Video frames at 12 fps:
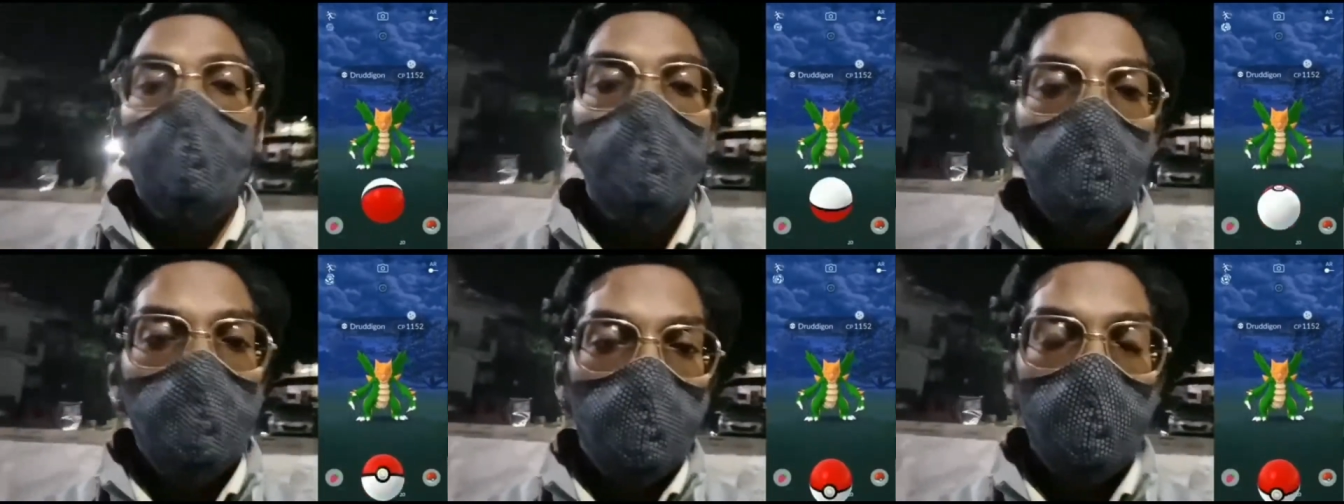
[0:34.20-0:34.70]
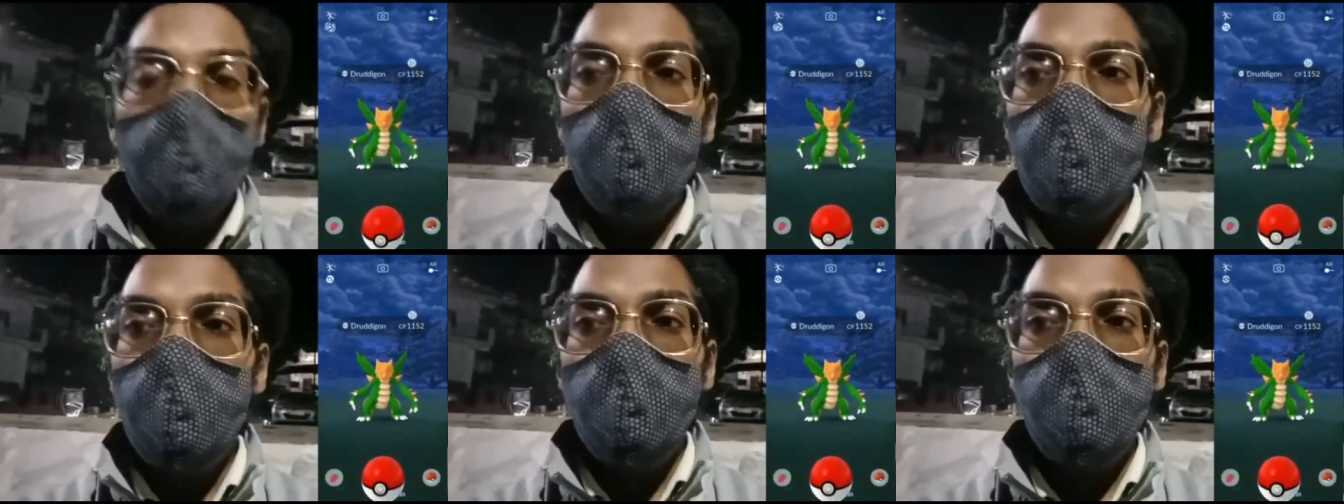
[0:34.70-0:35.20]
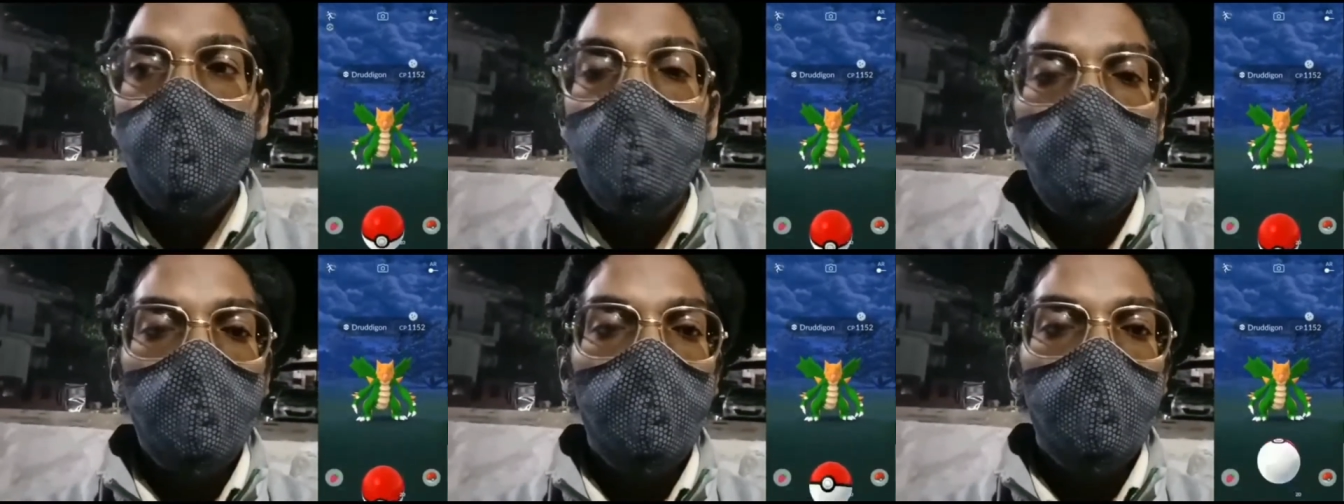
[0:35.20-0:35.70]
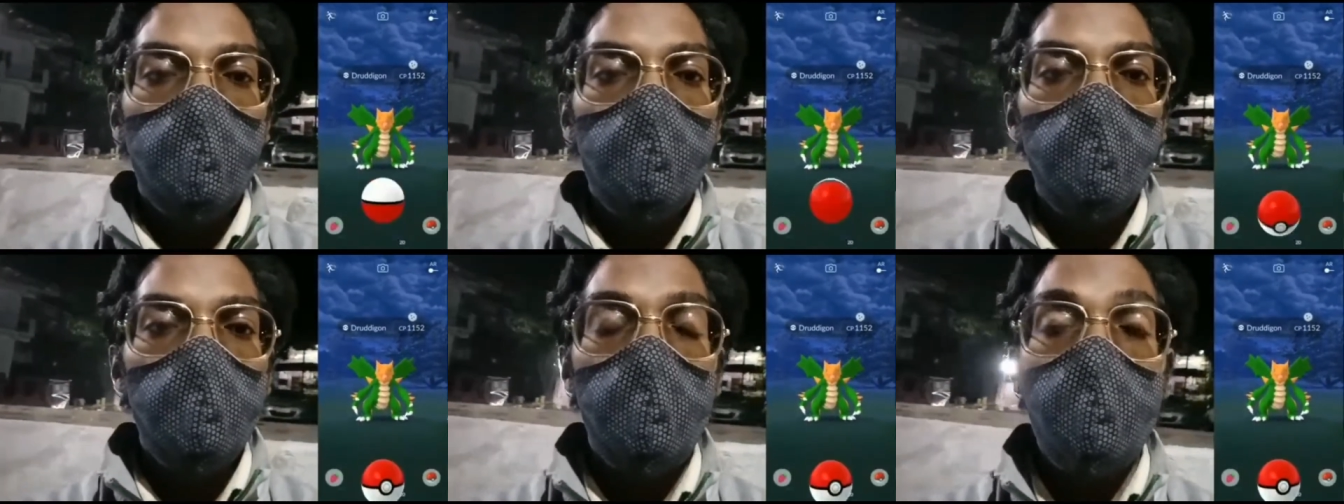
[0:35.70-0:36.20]
Guys, we got a shiny
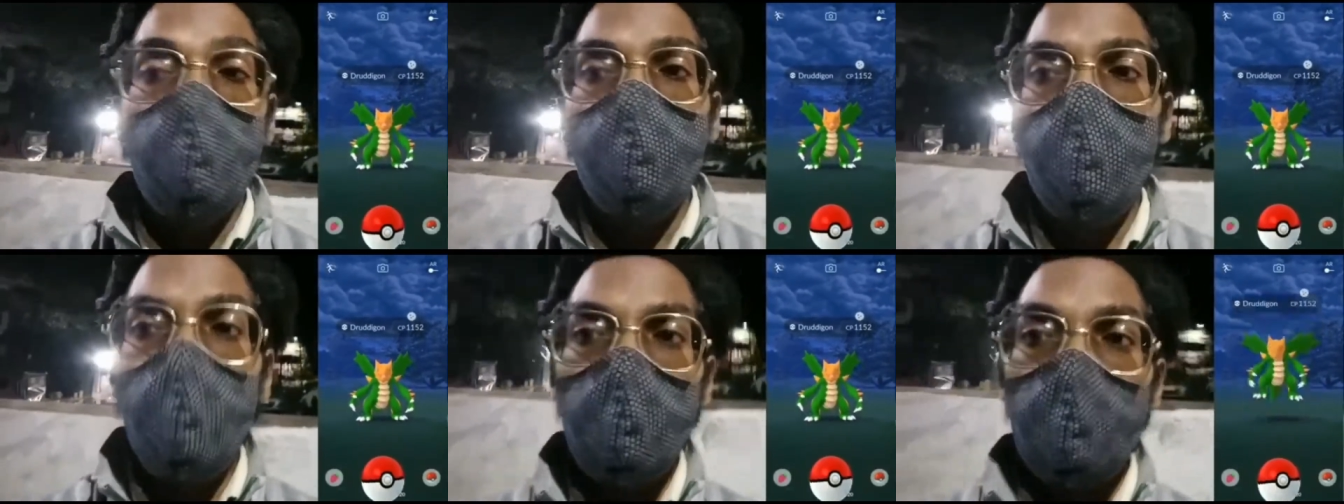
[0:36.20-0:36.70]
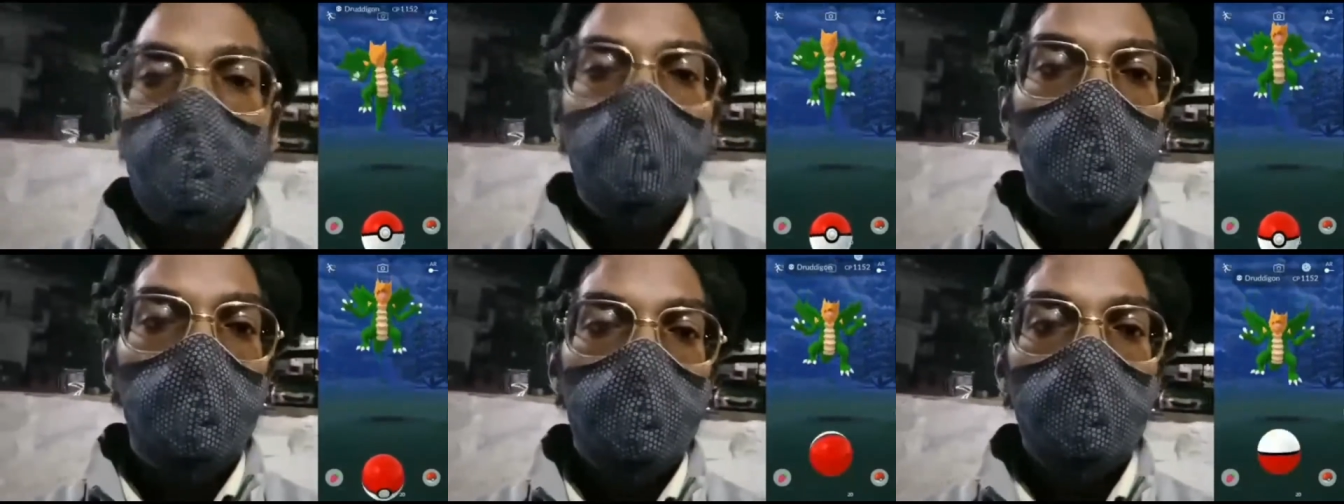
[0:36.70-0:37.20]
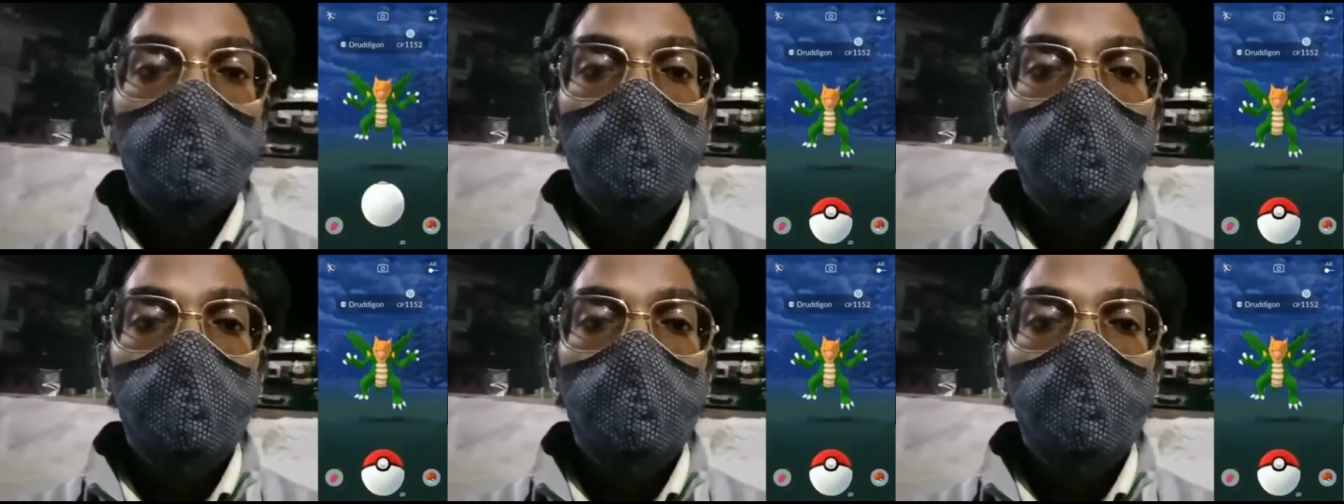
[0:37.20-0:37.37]
Druddigon from the